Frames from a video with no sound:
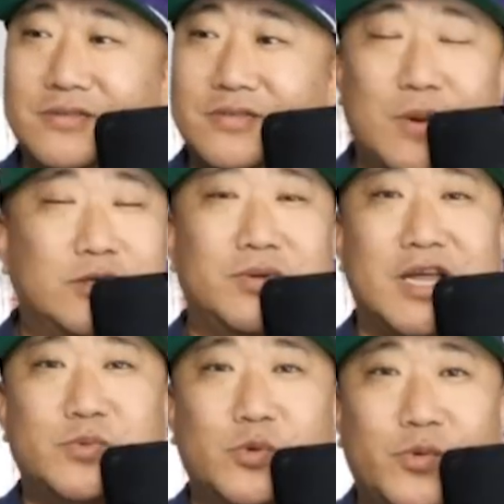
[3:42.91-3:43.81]
especially with
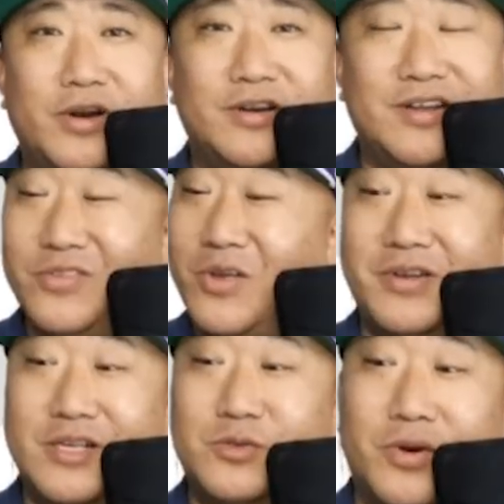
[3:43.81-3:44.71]
Desmond Ridder, even though
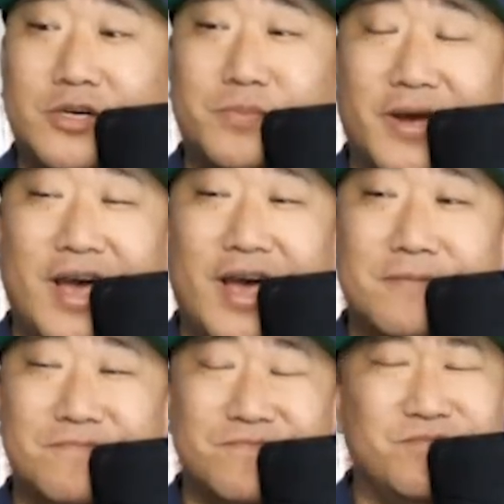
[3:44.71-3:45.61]
Desmond Ridder's my guy.
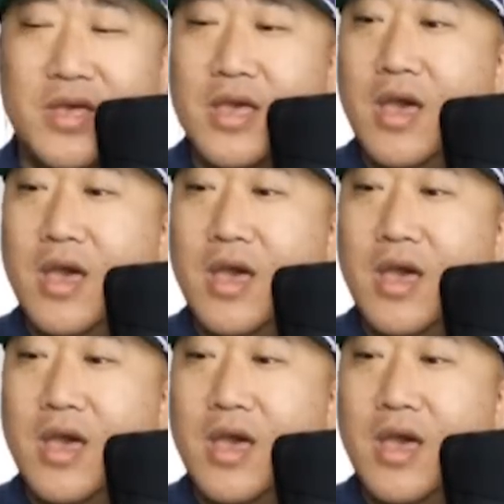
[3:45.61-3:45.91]
Mm.